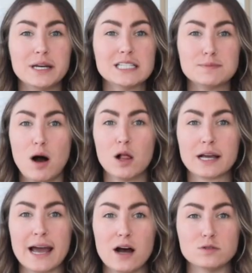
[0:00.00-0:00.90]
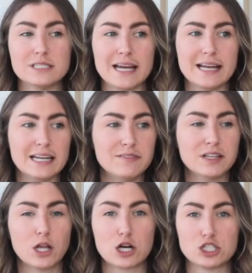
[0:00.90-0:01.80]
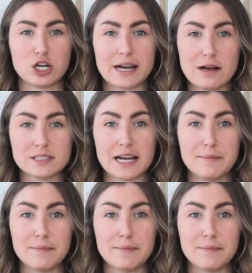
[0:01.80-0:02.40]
many small accounts and even larger accounts